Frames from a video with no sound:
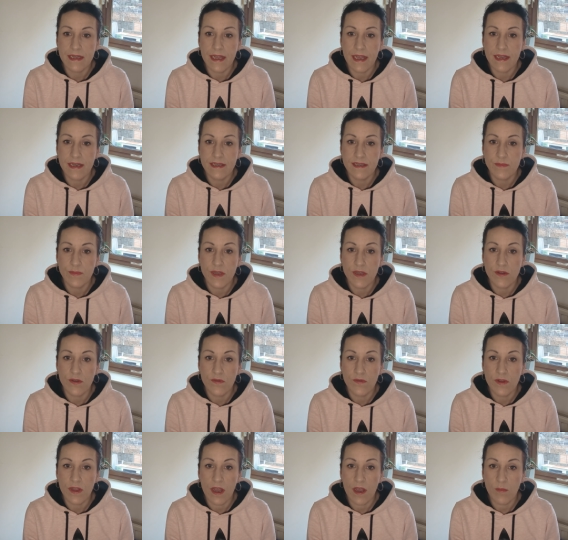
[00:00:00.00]
takes a bit
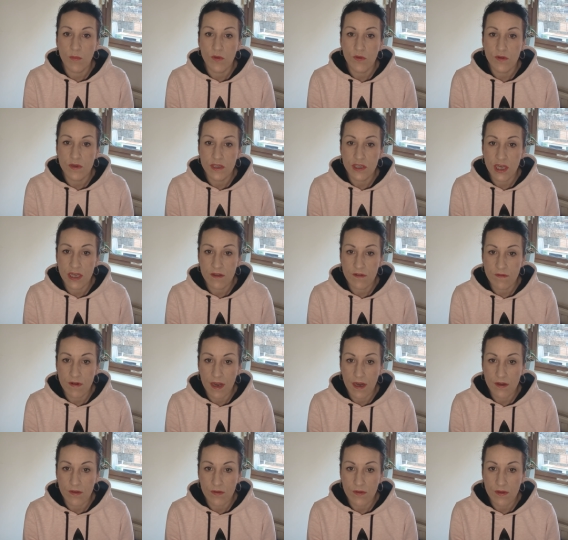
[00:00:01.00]
of time to
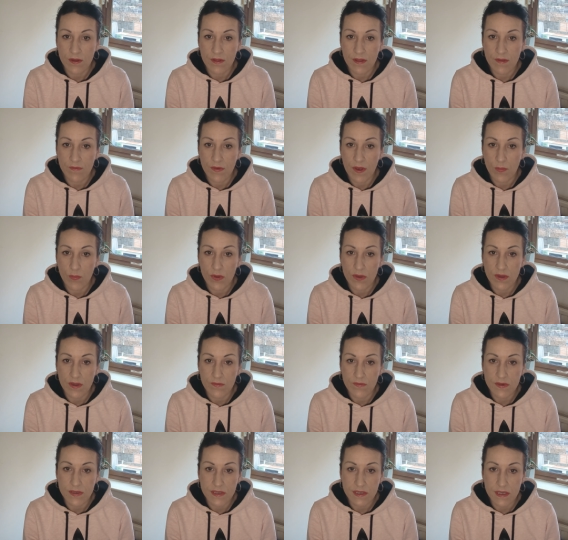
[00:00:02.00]
regenerate on the liver, but
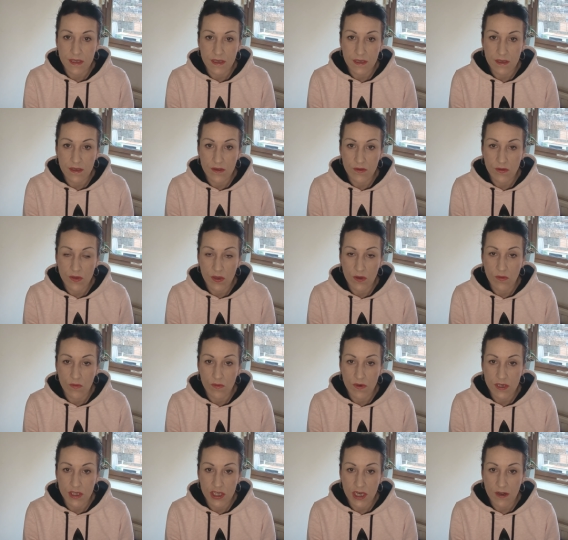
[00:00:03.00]
everything you
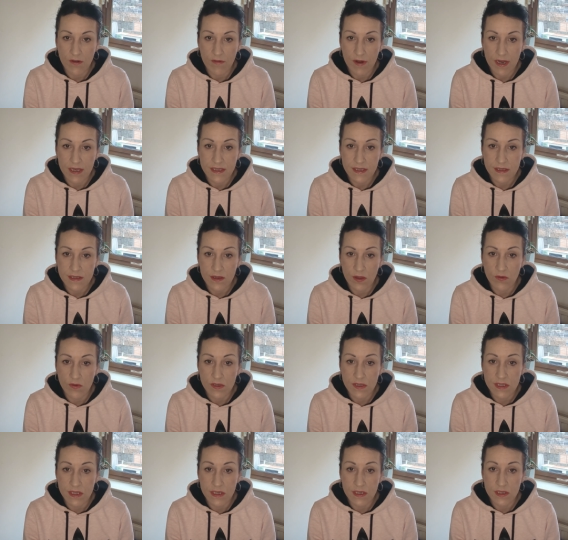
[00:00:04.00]
know regenerates as
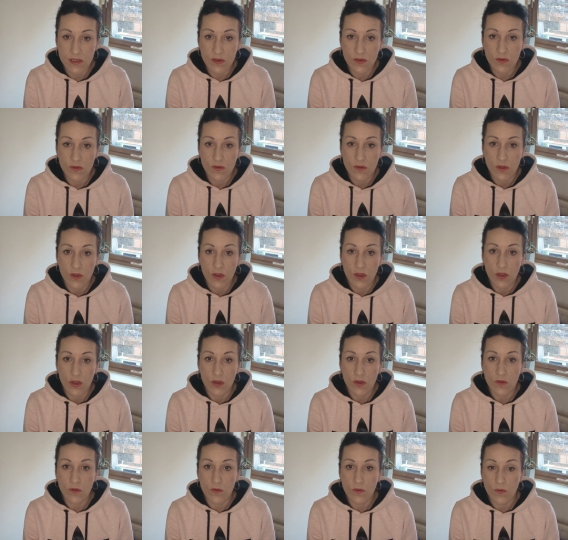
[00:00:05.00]
long as there is not
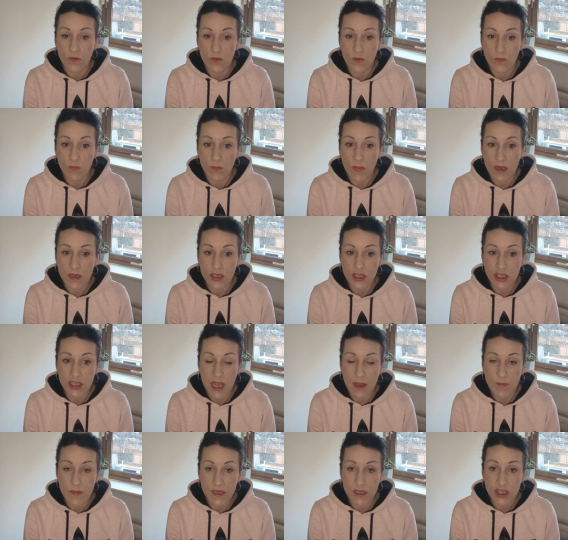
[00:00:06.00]
too much
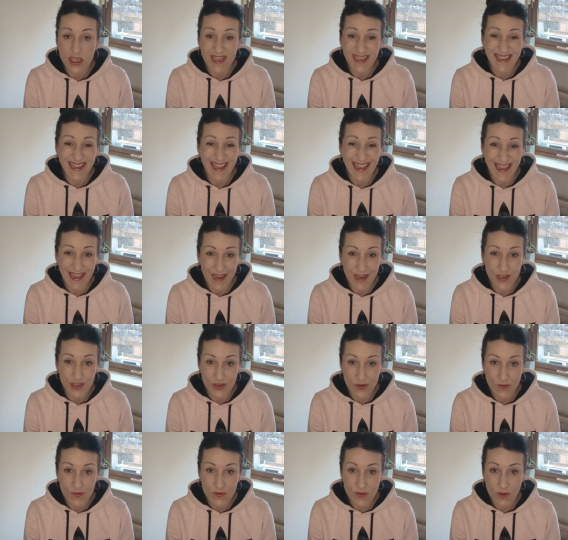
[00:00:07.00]
damage and the
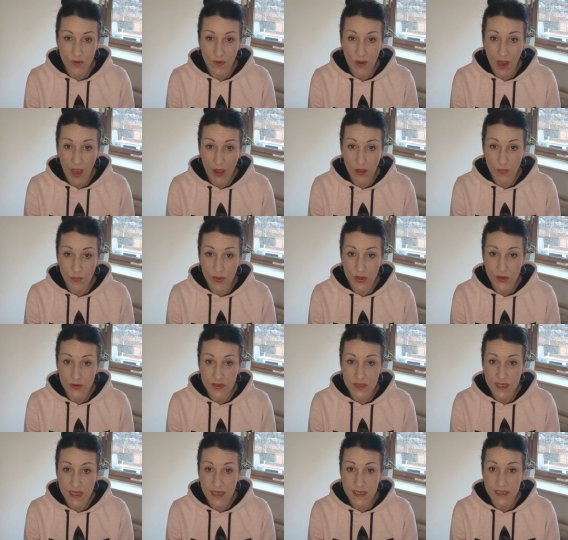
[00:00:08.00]
age also helped
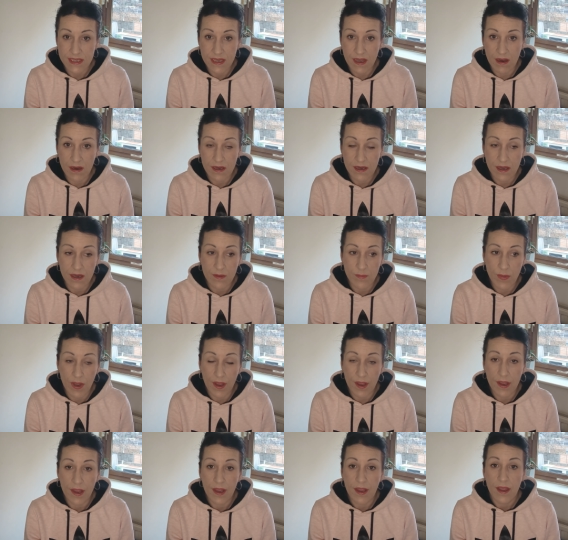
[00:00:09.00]
because I started
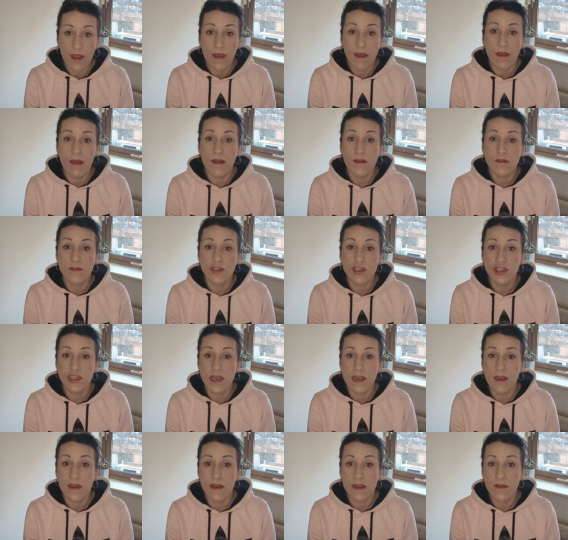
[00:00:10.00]
my health
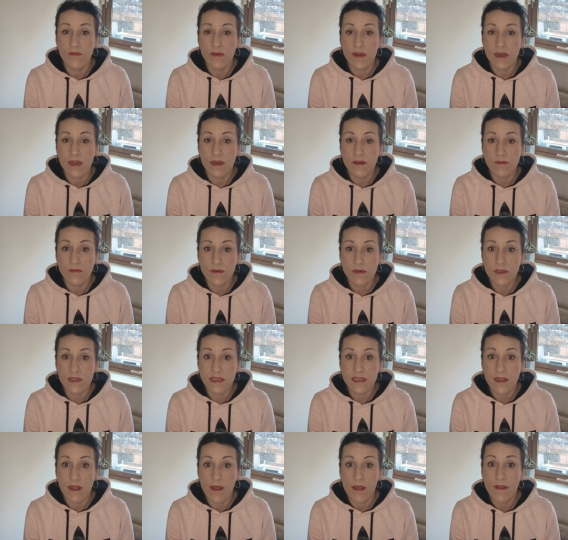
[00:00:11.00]
journey when I
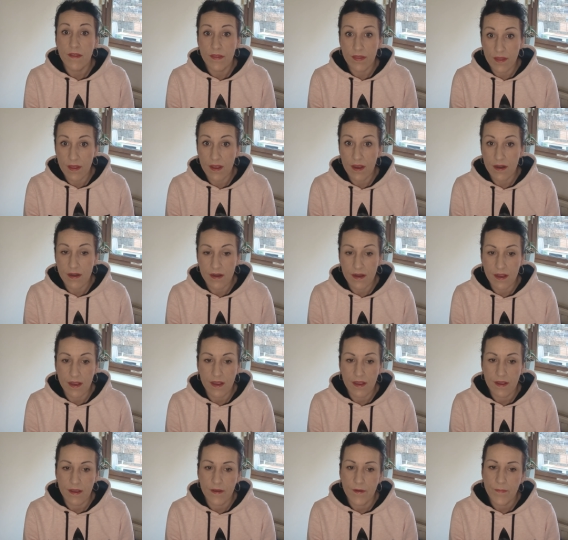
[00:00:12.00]
was
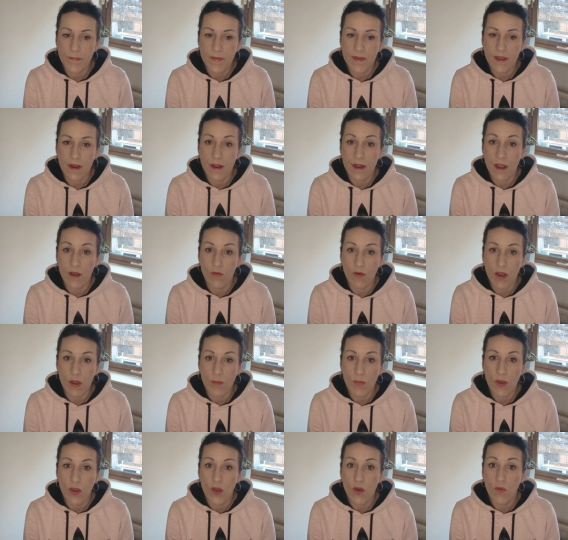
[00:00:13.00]
30 yeah and now
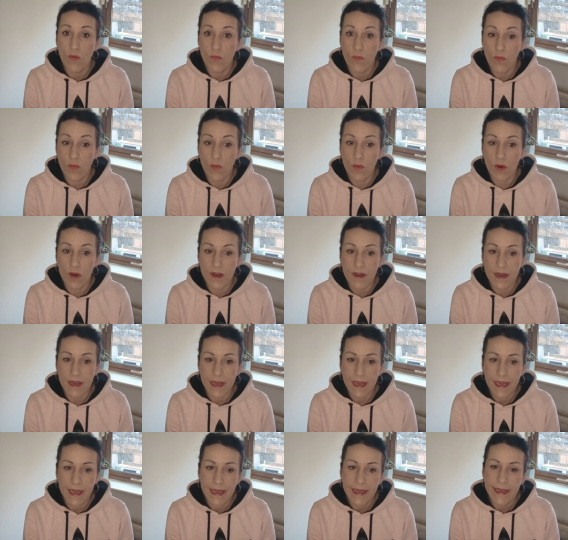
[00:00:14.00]
I'm 40